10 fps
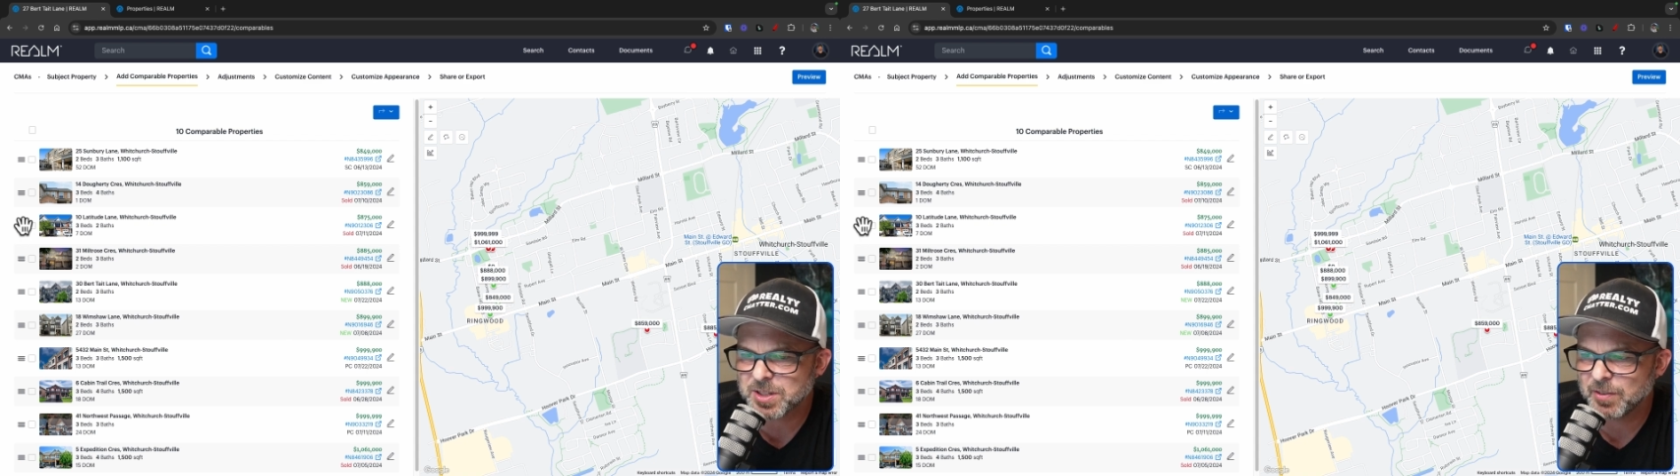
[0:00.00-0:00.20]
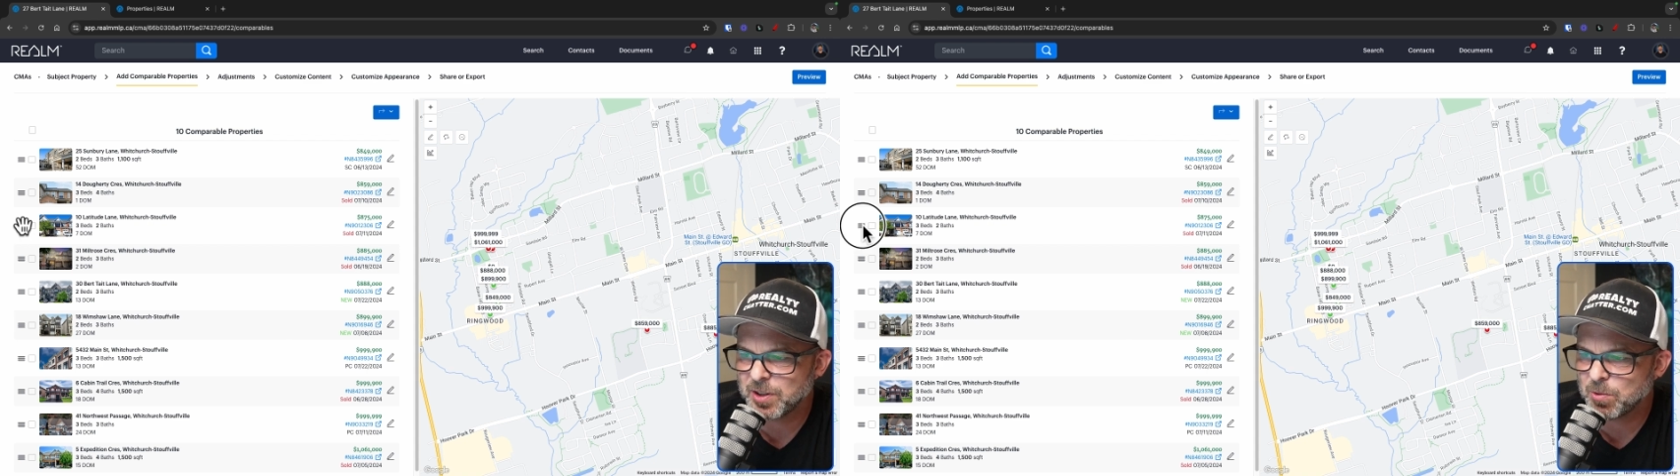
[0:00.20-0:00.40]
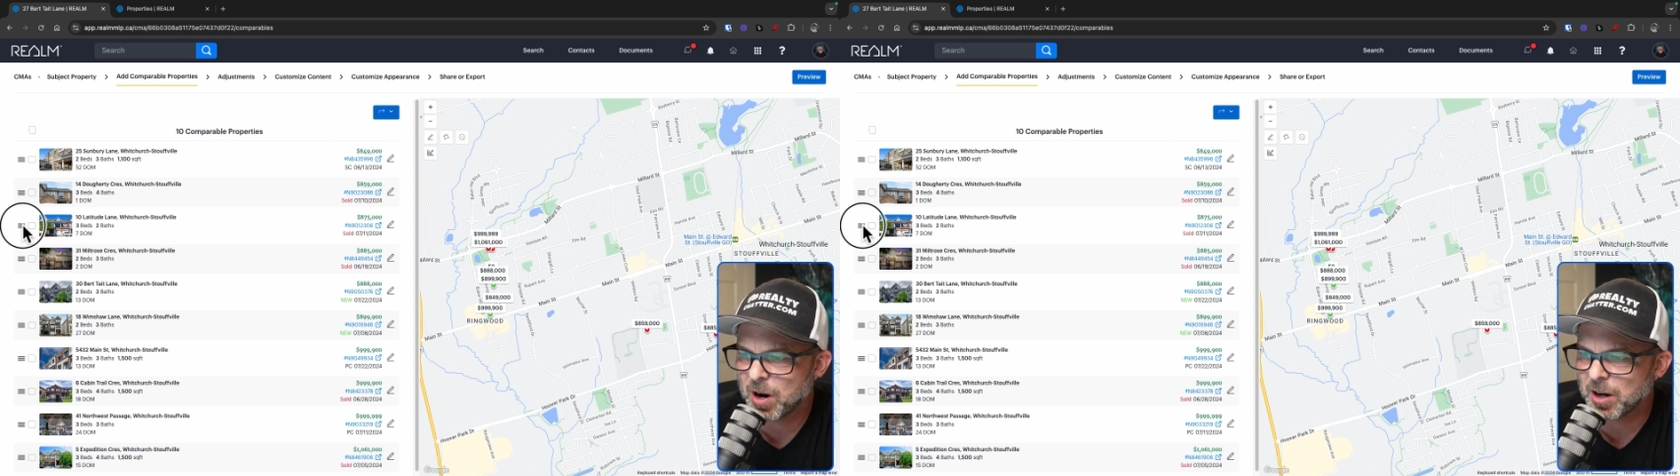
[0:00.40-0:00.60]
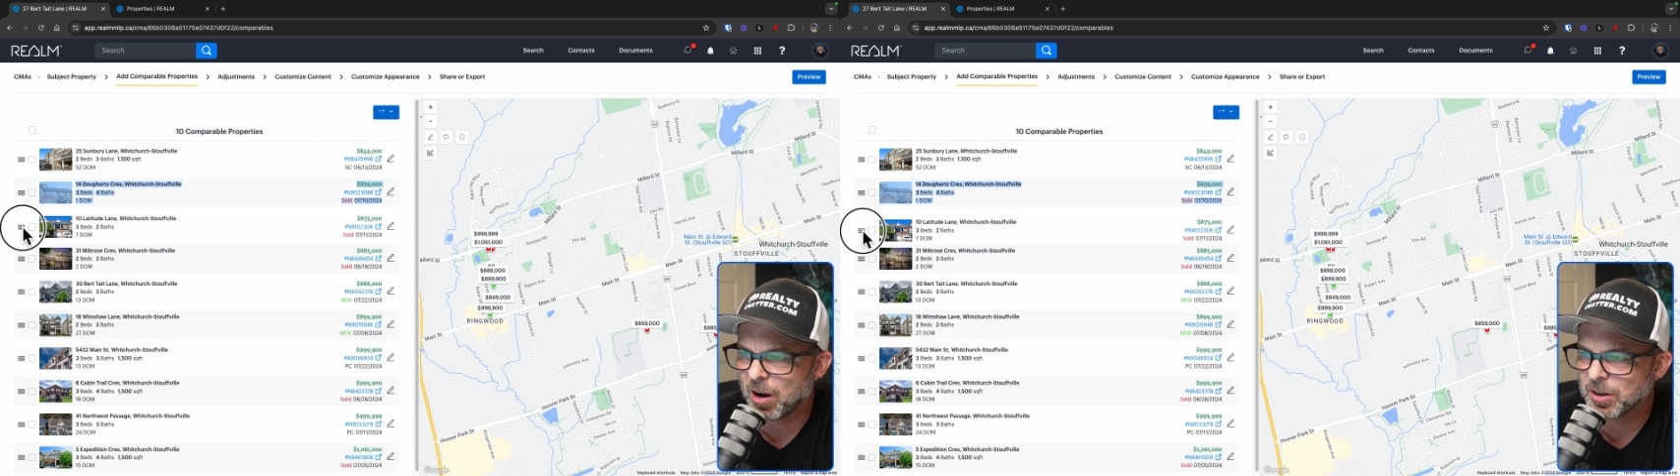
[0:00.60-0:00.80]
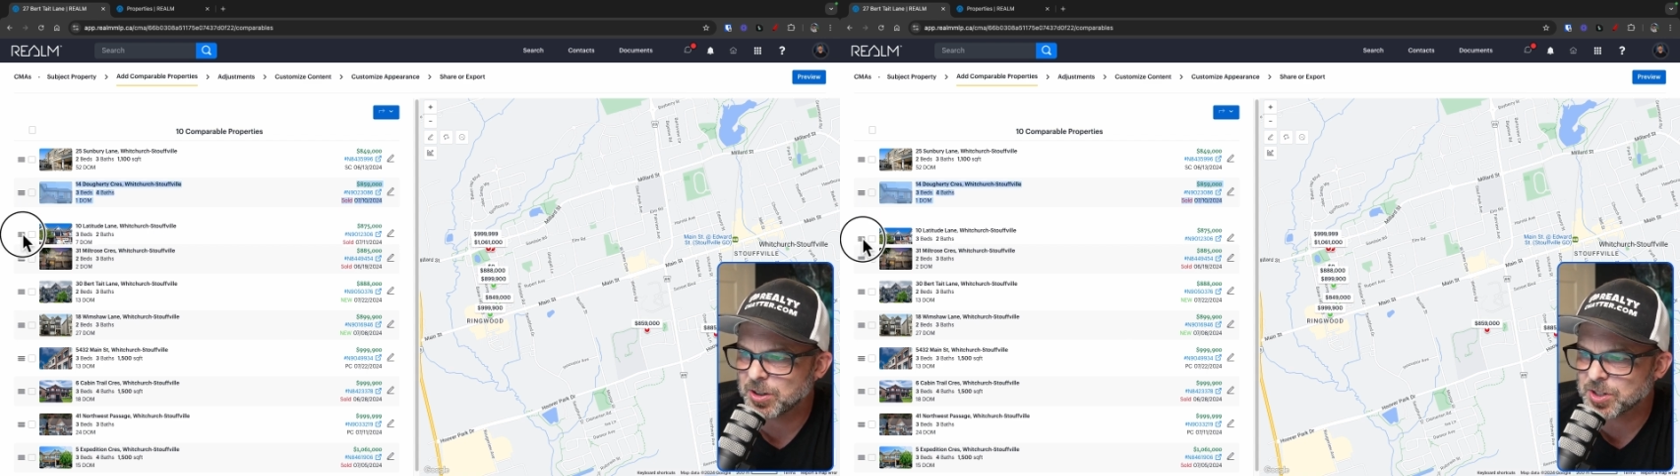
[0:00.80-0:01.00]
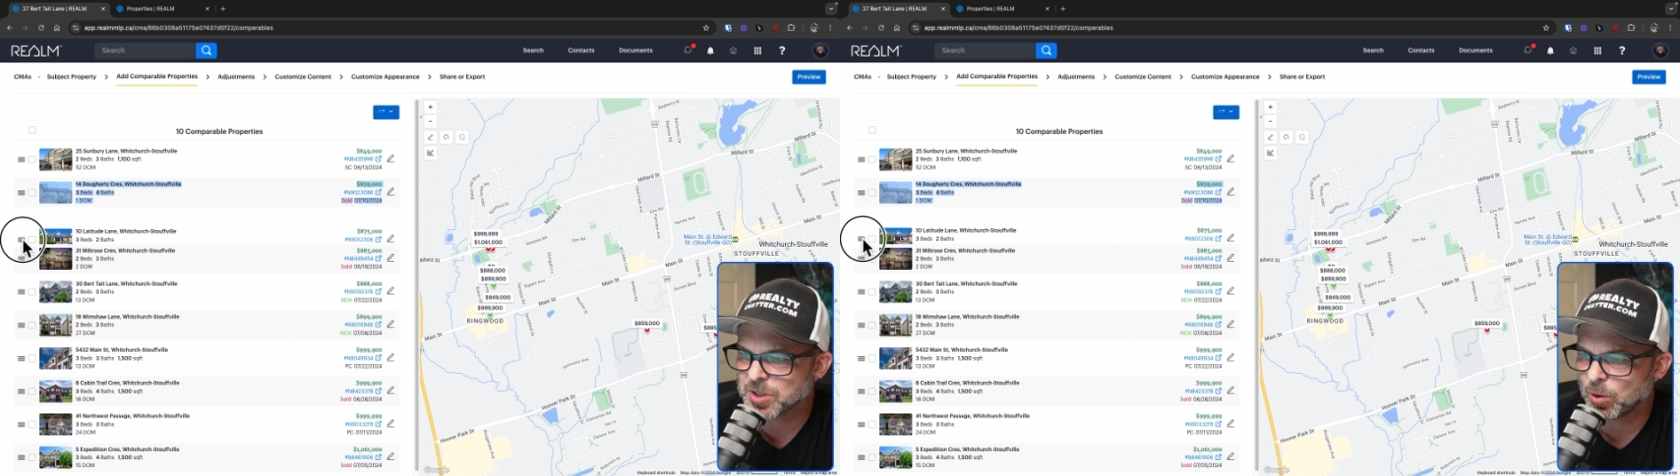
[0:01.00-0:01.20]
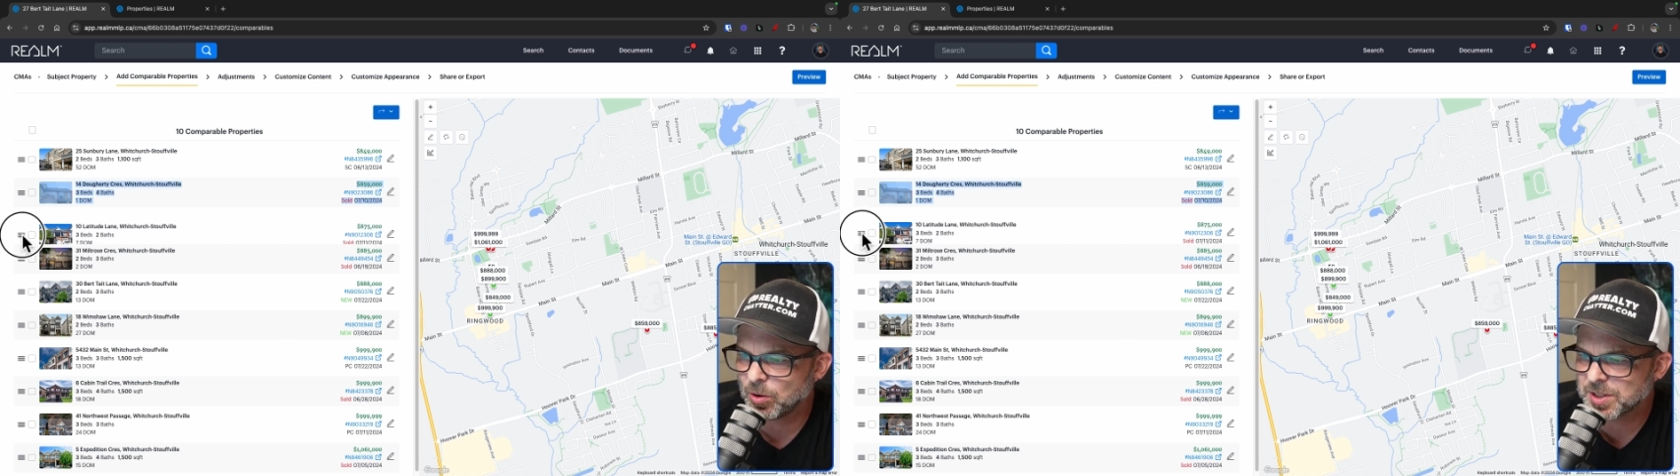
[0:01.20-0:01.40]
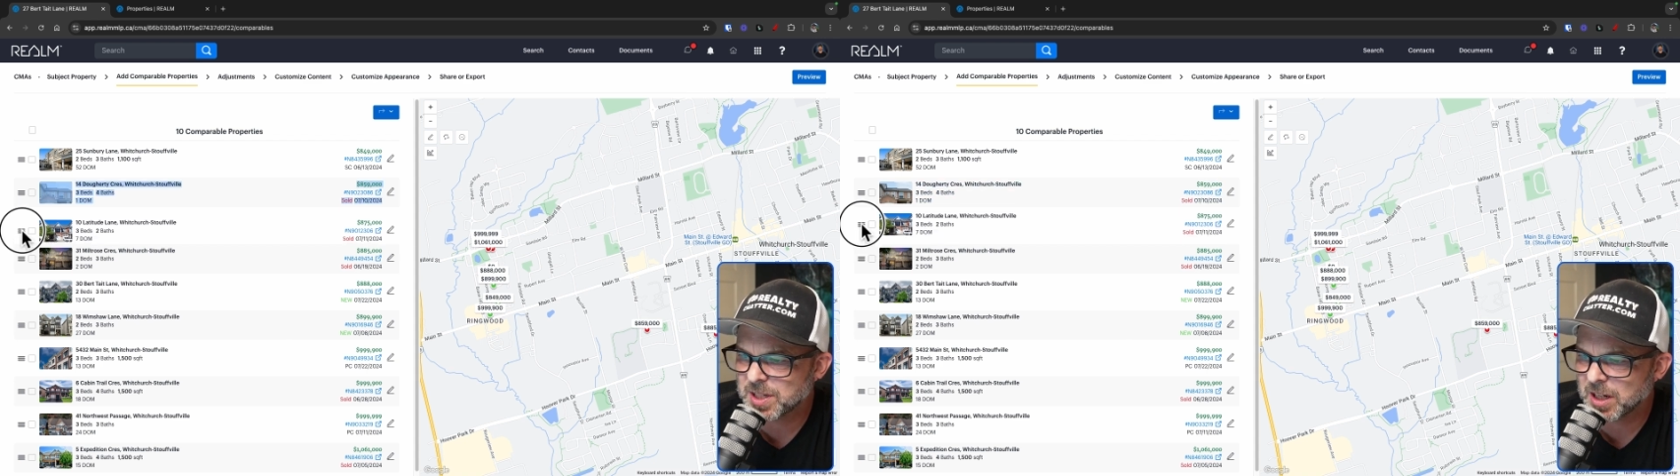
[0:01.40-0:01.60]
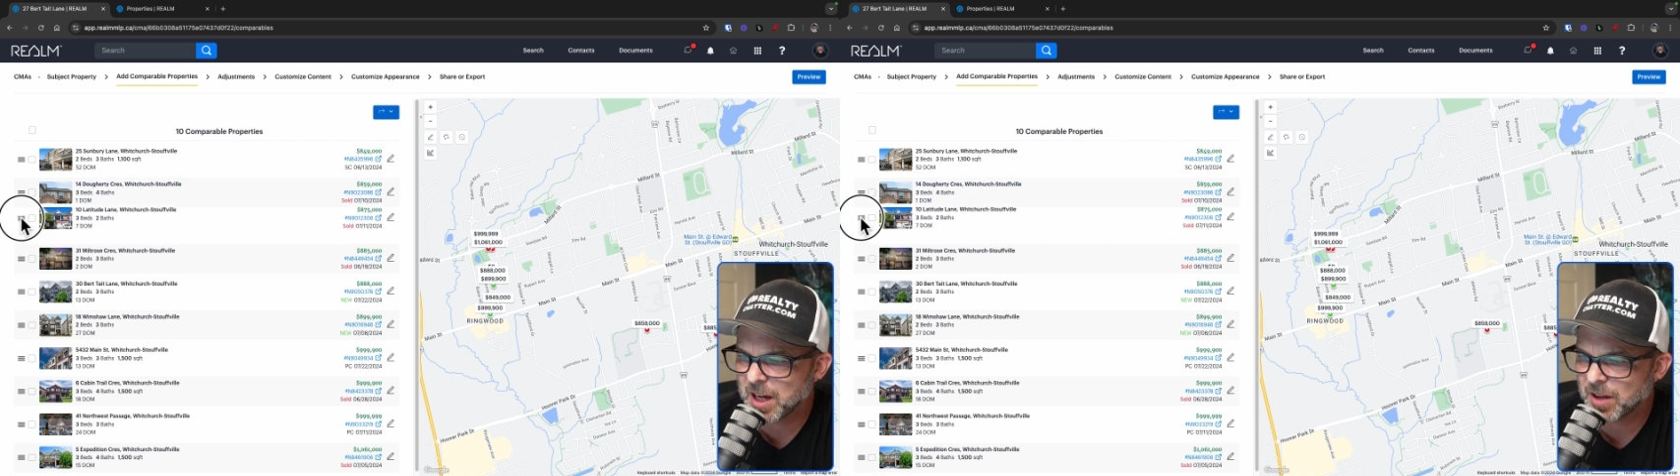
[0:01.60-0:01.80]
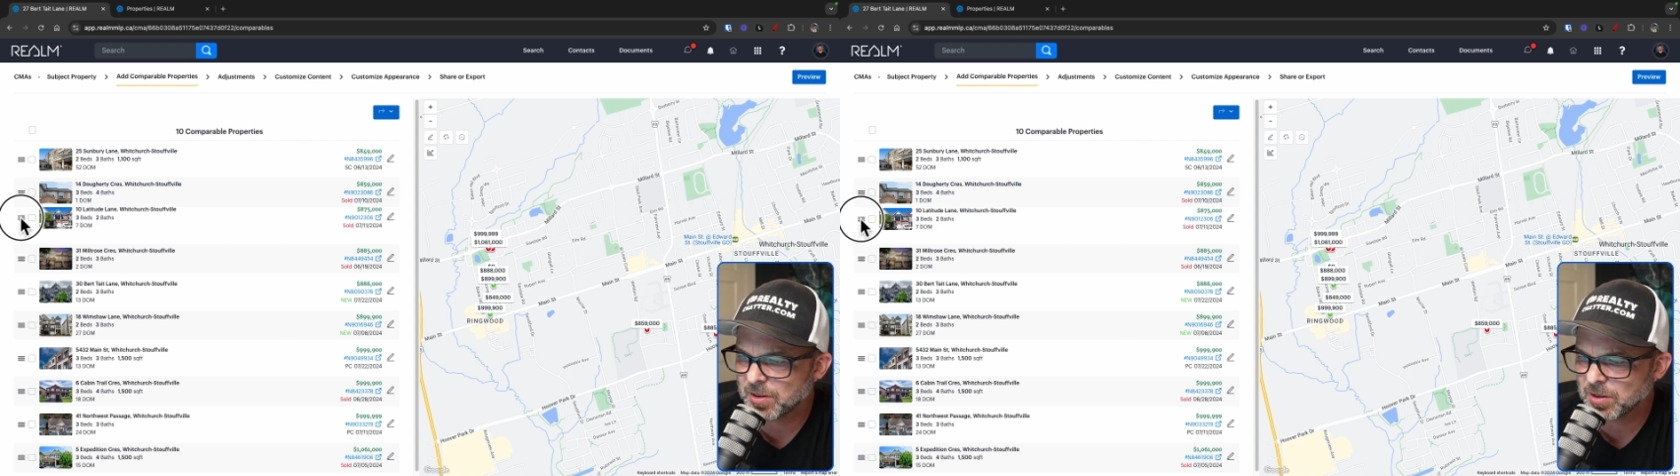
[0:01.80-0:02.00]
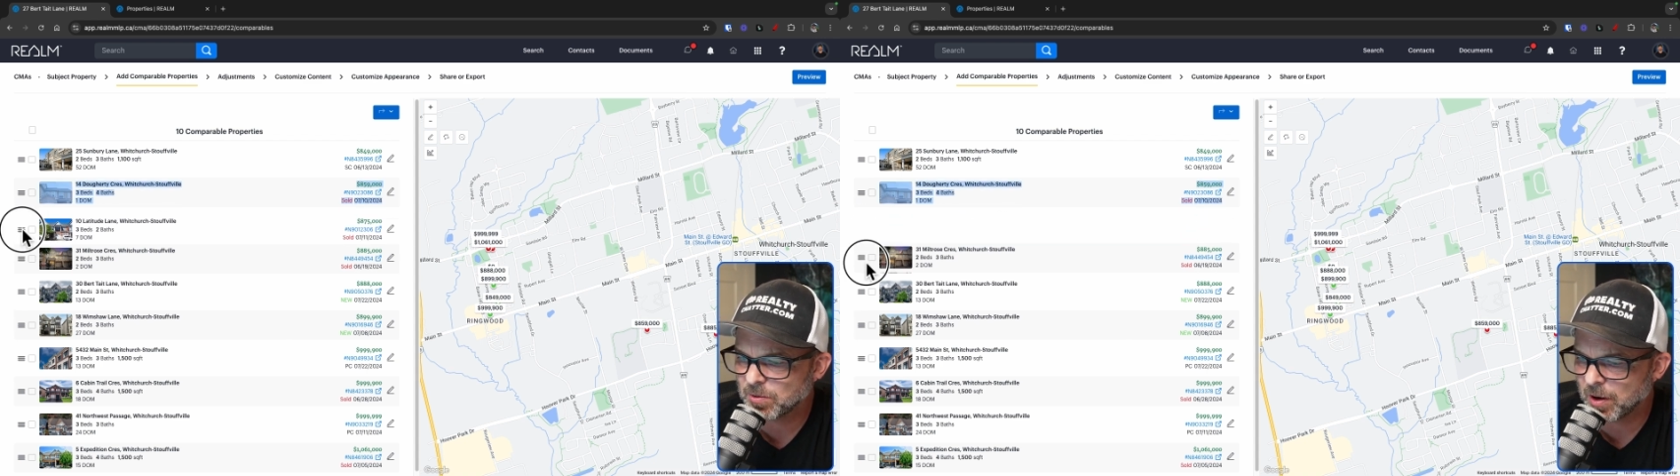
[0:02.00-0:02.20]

So if you want all your solds together,